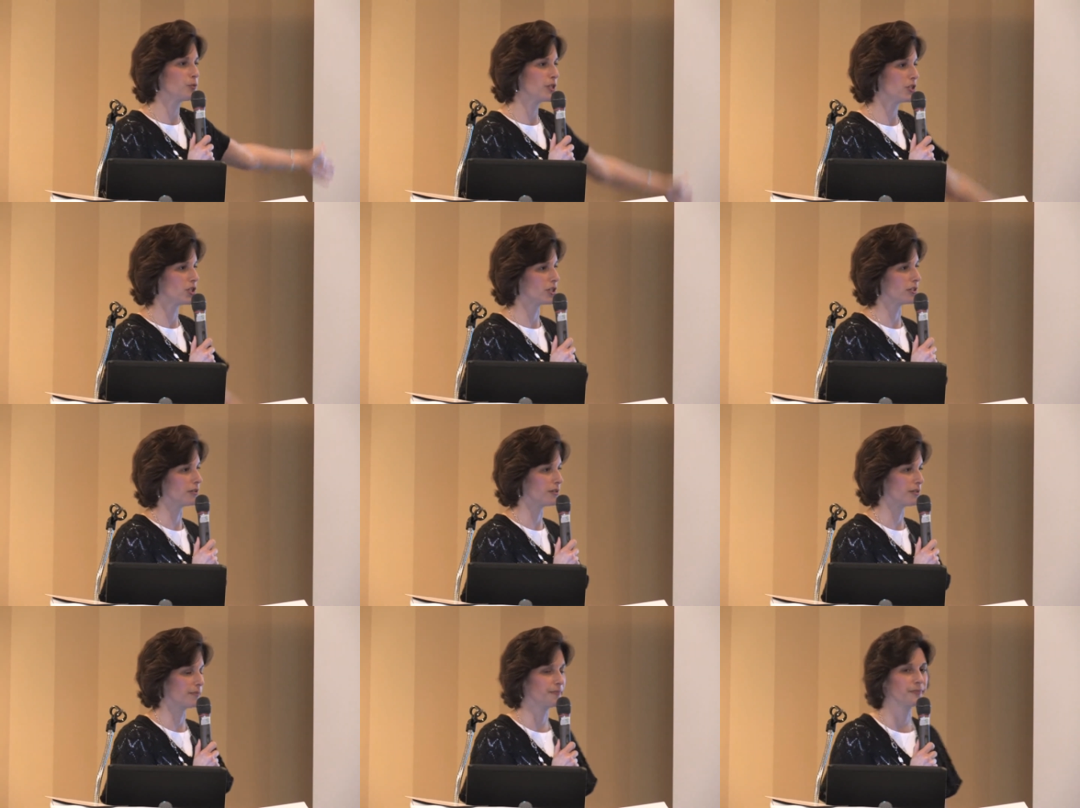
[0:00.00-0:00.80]

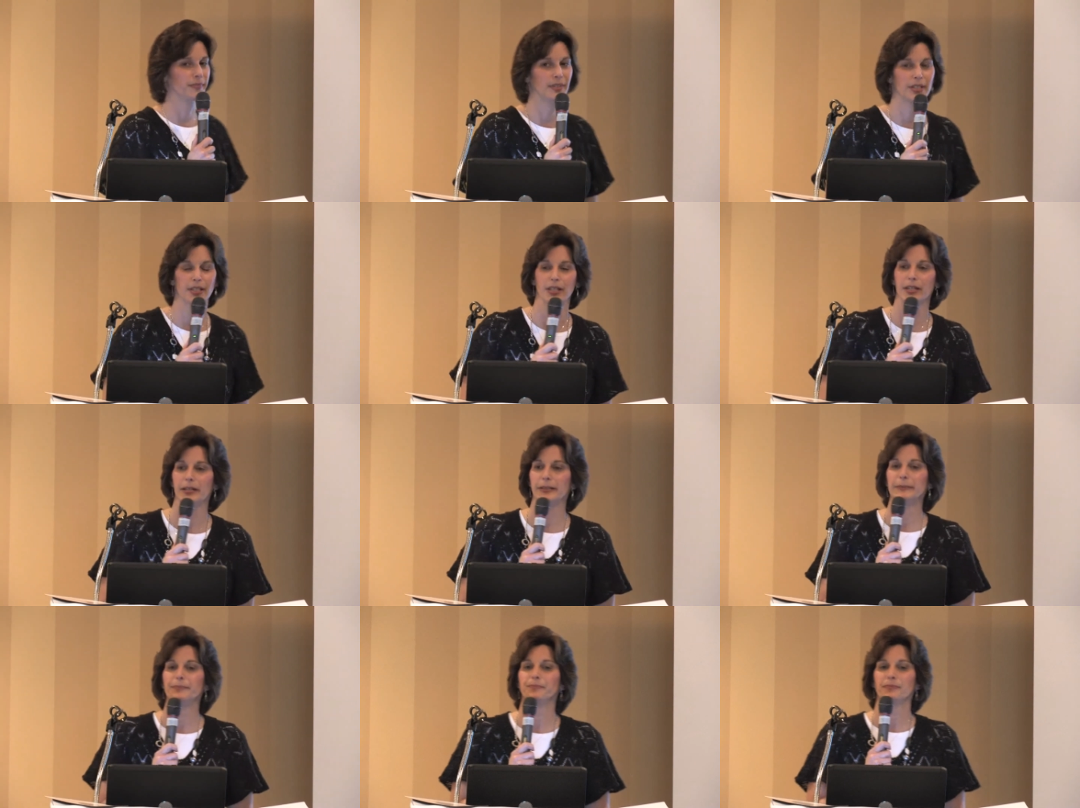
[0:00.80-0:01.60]
windshields.
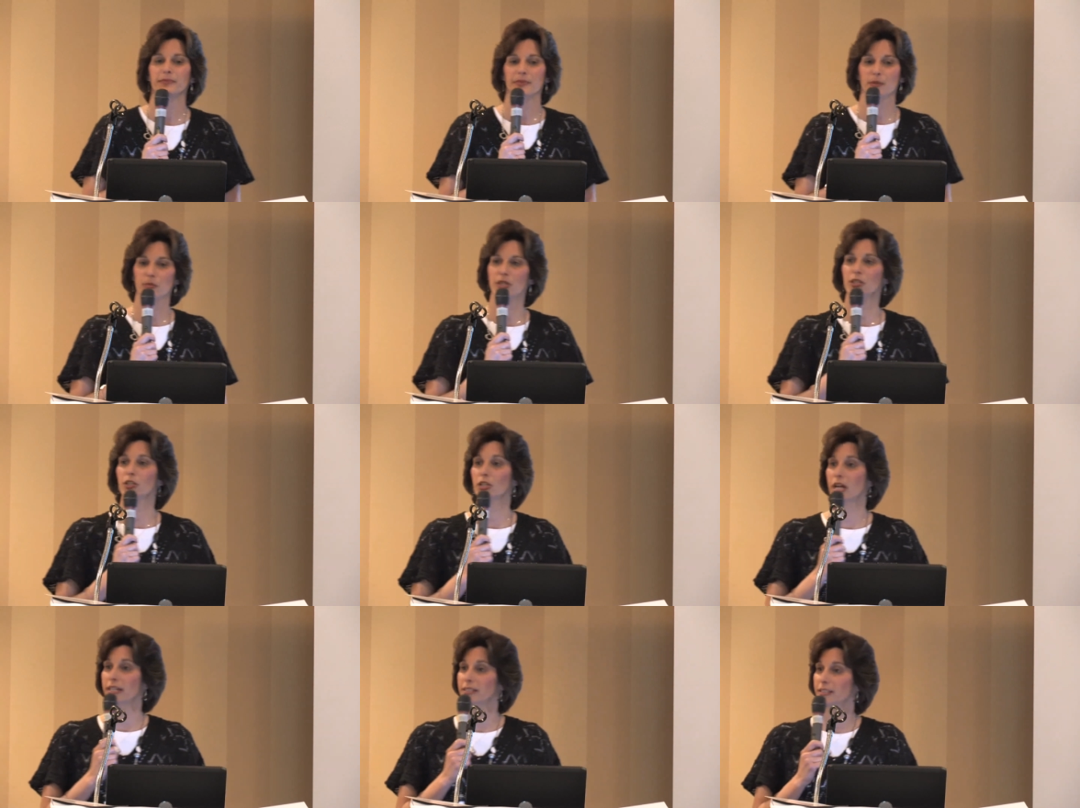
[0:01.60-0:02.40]
Be a
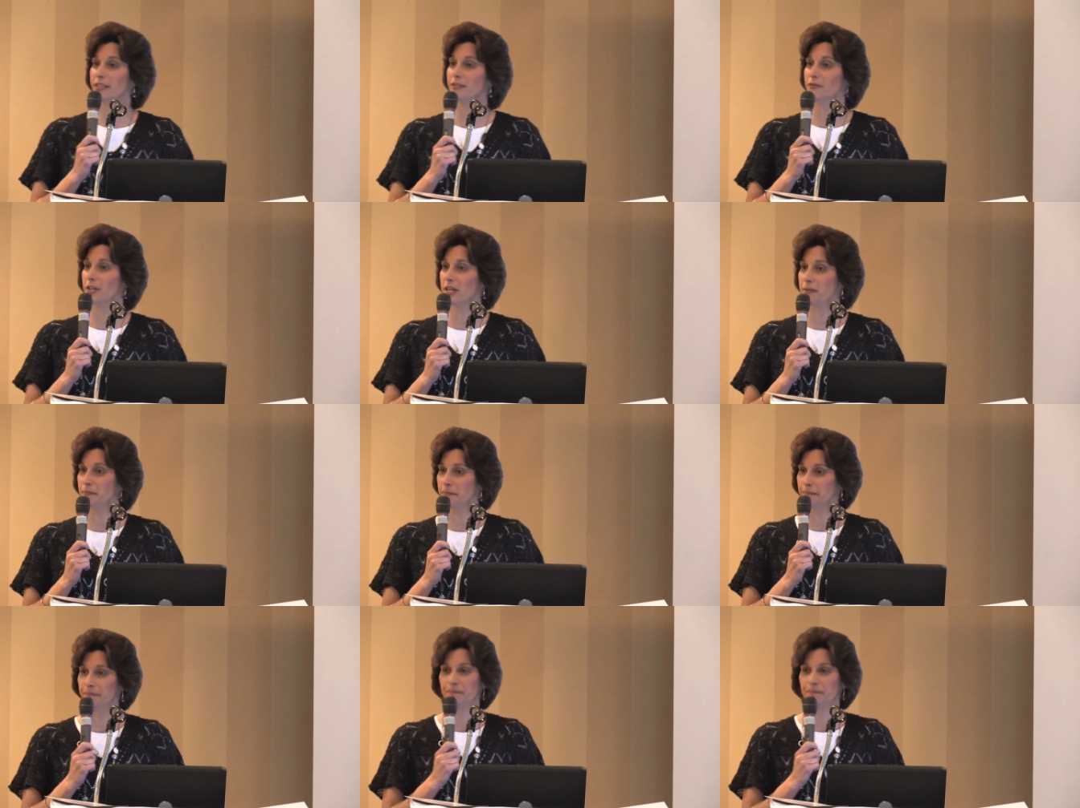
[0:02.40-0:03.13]
good idea, right?